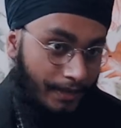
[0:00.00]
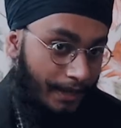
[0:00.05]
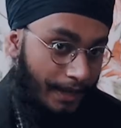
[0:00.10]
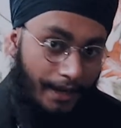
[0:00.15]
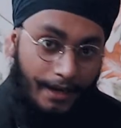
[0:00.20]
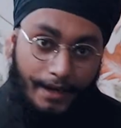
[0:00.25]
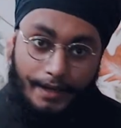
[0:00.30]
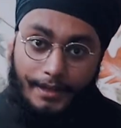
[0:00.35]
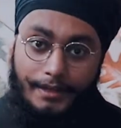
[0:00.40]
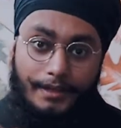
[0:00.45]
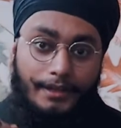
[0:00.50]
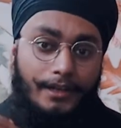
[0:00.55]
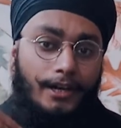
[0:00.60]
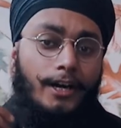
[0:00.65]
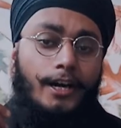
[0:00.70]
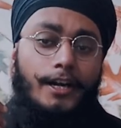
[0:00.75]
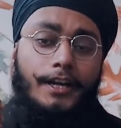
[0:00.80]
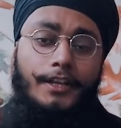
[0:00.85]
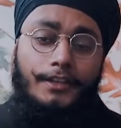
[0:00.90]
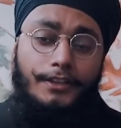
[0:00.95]
And
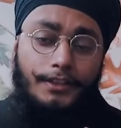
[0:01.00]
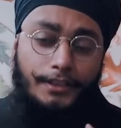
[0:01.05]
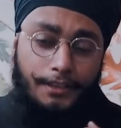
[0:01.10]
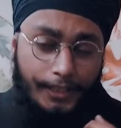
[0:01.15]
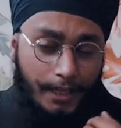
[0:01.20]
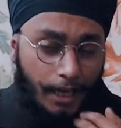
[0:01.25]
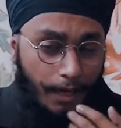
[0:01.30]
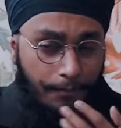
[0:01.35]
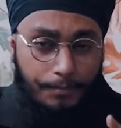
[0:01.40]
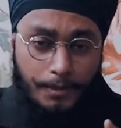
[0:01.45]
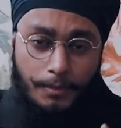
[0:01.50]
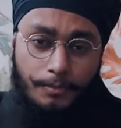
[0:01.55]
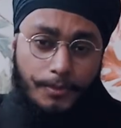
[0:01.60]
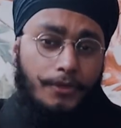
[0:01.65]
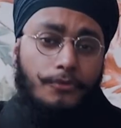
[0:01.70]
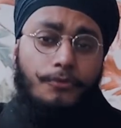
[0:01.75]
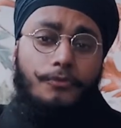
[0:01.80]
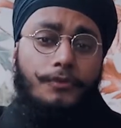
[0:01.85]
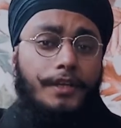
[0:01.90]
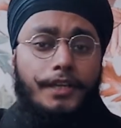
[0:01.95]
in the
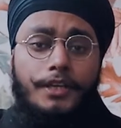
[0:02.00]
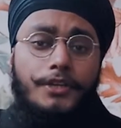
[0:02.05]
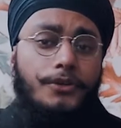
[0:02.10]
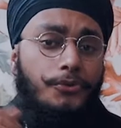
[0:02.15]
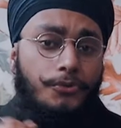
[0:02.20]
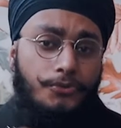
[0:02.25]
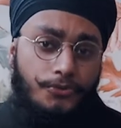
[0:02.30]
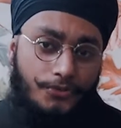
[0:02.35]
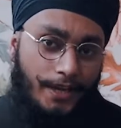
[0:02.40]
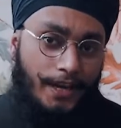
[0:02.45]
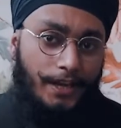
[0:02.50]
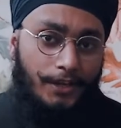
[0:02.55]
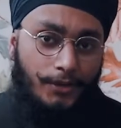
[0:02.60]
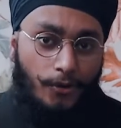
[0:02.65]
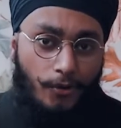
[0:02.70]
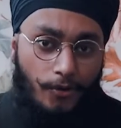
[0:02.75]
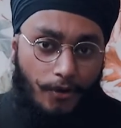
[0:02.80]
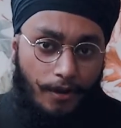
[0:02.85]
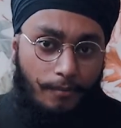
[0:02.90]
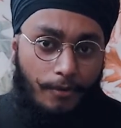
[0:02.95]
upcoming videos I'll
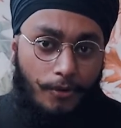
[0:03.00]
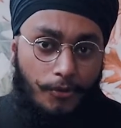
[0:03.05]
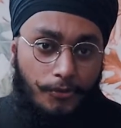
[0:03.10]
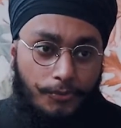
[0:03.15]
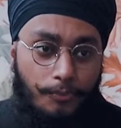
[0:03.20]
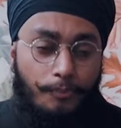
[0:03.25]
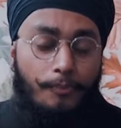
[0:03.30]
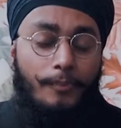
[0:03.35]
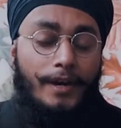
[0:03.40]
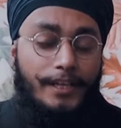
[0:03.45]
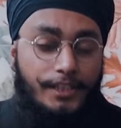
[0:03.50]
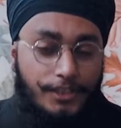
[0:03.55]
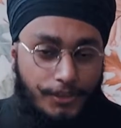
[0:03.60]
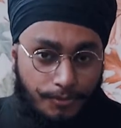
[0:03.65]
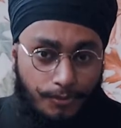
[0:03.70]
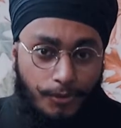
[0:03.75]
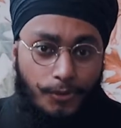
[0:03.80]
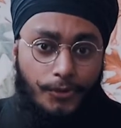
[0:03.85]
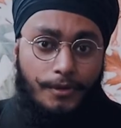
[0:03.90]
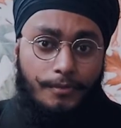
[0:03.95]
talk about much
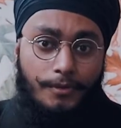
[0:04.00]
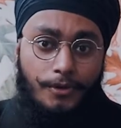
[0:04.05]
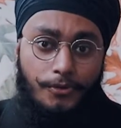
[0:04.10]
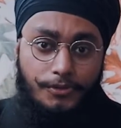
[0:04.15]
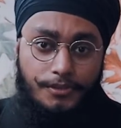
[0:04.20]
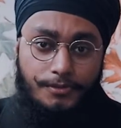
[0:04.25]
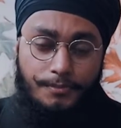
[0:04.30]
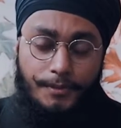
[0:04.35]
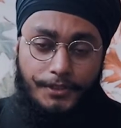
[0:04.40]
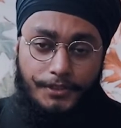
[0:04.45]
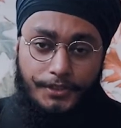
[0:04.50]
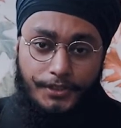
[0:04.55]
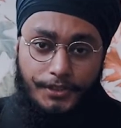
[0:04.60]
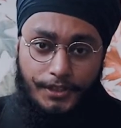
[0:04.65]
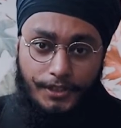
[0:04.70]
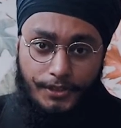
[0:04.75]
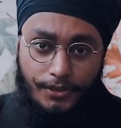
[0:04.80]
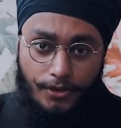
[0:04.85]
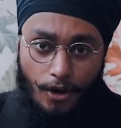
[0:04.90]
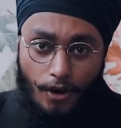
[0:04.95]
more about
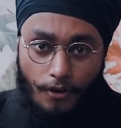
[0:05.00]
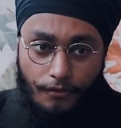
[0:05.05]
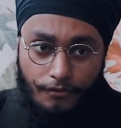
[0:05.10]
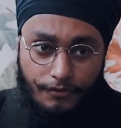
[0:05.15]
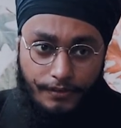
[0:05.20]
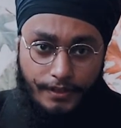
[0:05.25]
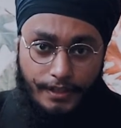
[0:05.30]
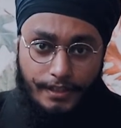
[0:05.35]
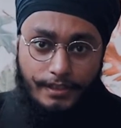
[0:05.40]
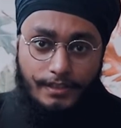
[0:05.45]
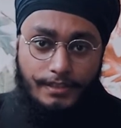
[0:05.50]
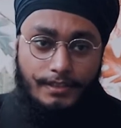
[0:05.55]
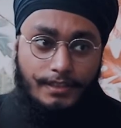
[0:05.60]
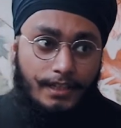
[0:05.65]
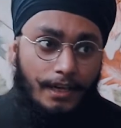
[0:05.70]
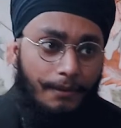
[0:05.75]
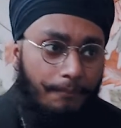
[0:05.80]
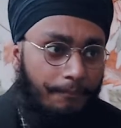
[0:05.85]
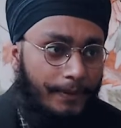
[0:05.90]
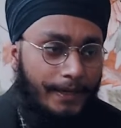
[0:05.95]
specialty coffees,
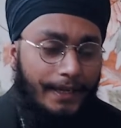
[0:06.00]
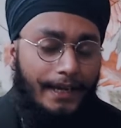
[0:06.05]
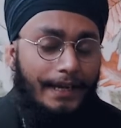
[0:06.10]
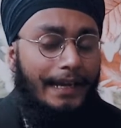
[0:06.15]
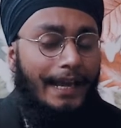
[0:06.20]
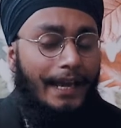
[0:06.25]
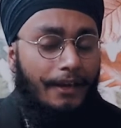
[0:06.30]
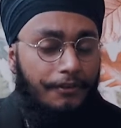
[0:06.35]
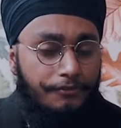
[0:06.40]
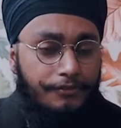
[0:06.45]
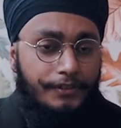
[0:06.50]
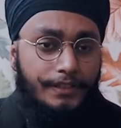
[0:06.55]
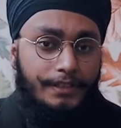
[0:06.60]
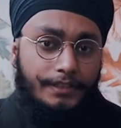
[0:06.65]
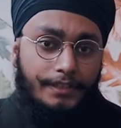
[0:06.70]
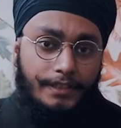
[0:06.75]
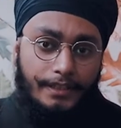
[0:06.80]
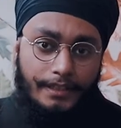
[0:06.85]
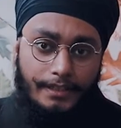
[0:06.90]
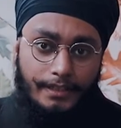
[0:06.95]
cupping, and
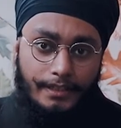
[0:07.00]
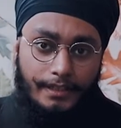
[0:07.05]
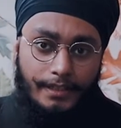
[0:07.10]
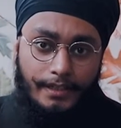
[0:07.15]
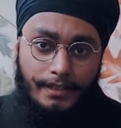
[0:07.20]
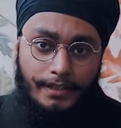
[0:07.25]
everything.